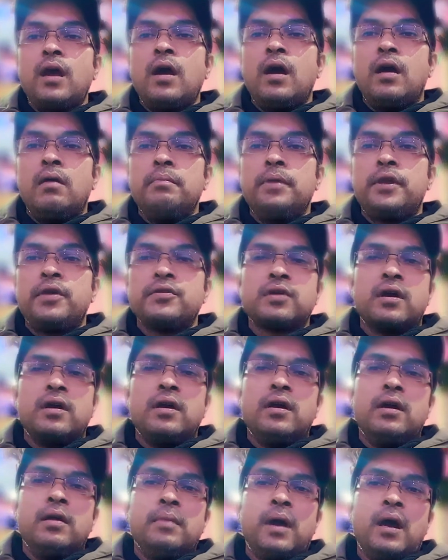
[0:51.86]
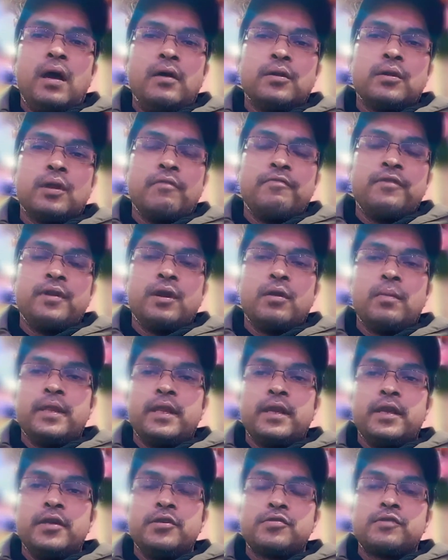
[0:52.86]
Because I don't know if you know about
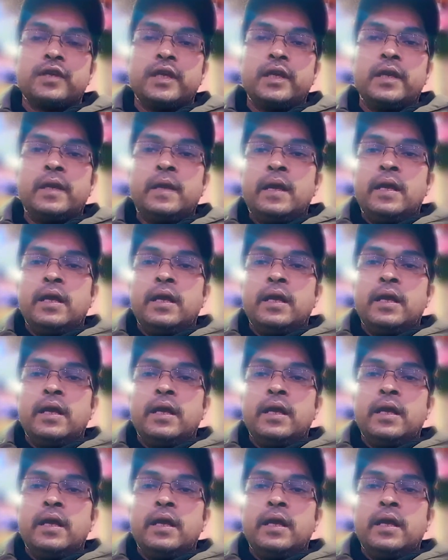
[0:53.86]
the history.